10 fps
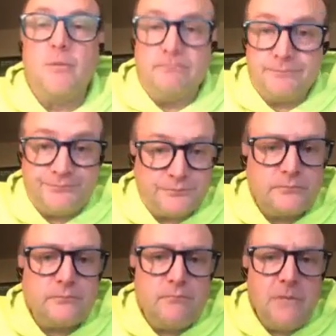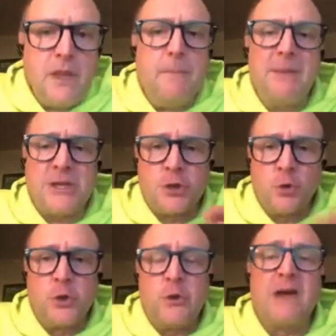So
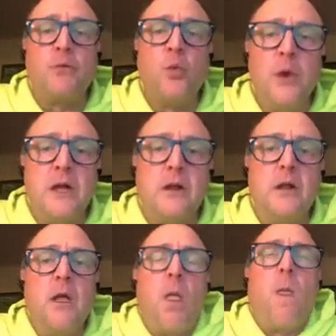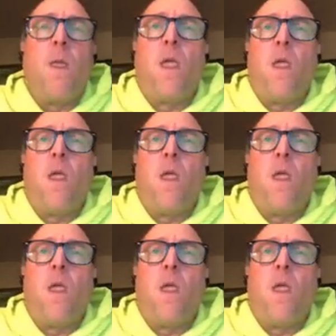make sure you have a will.